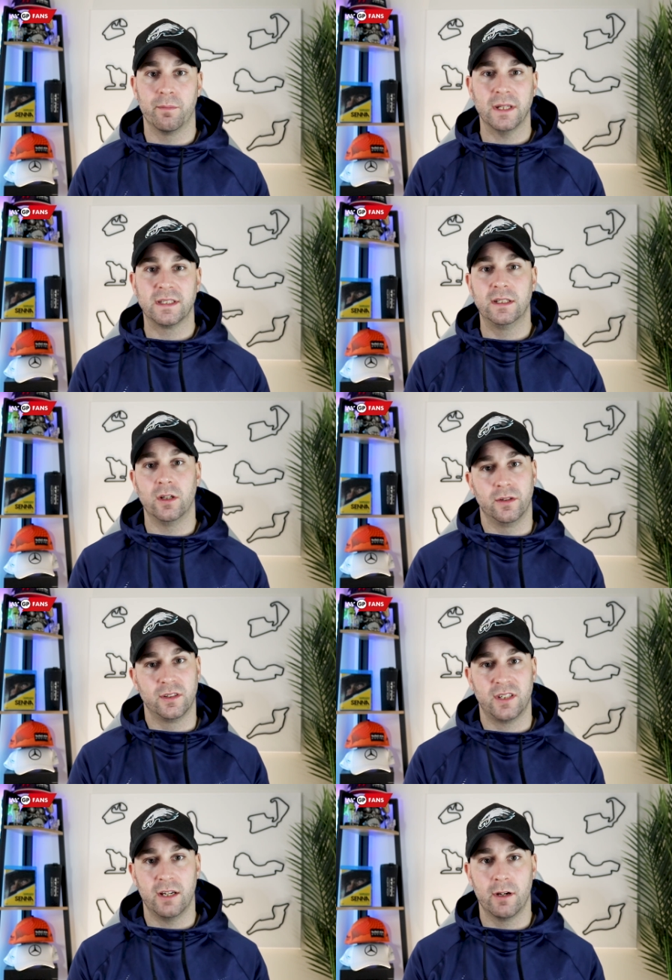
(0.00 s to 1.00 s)
a button on
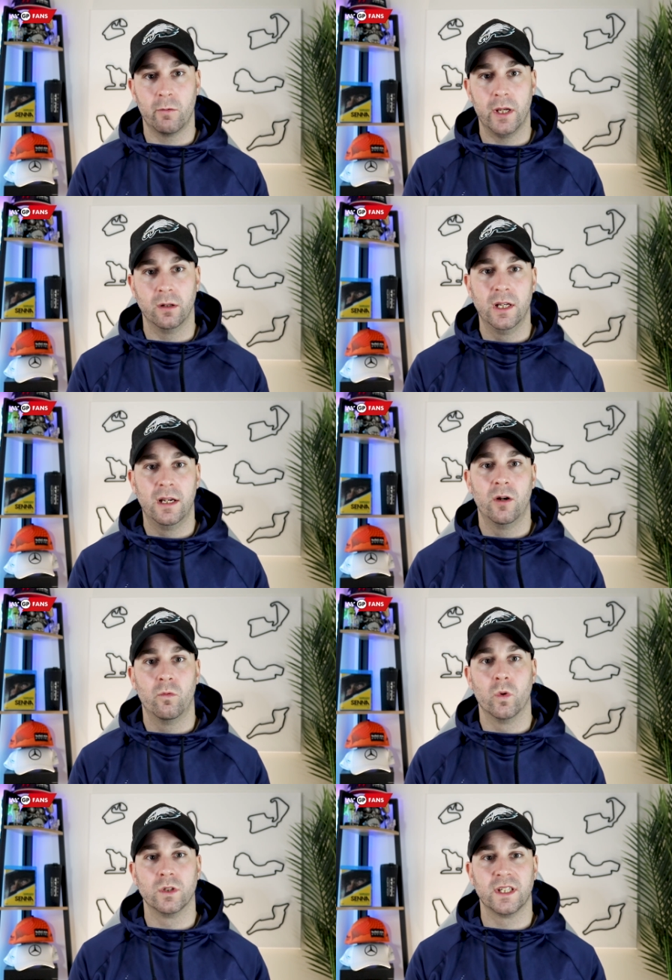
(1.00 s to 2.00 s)
the steering wheel,
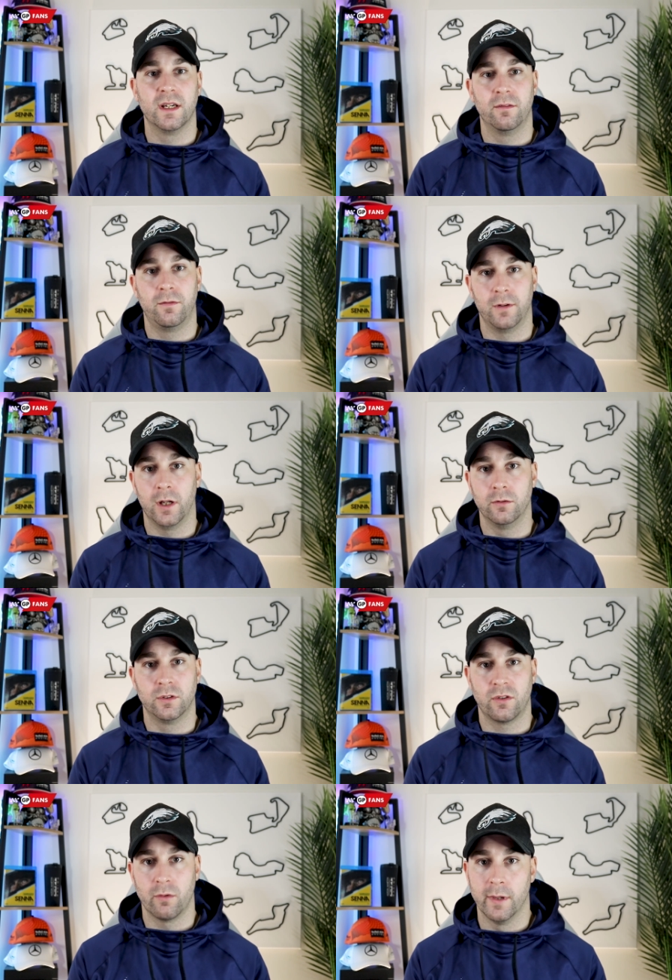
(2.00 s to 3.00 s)
water
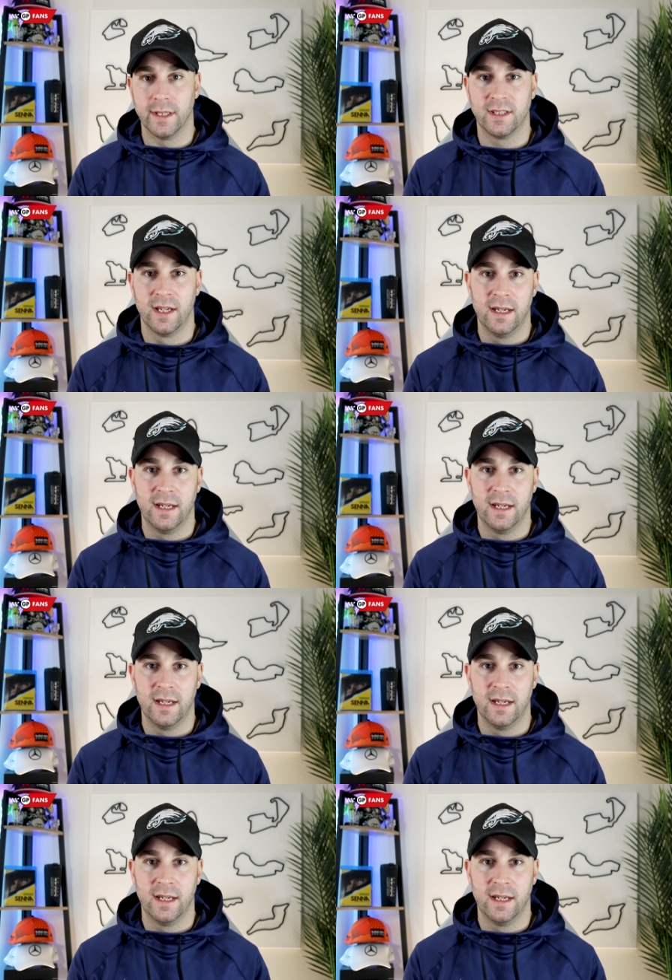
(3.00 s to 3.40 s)
flows through it.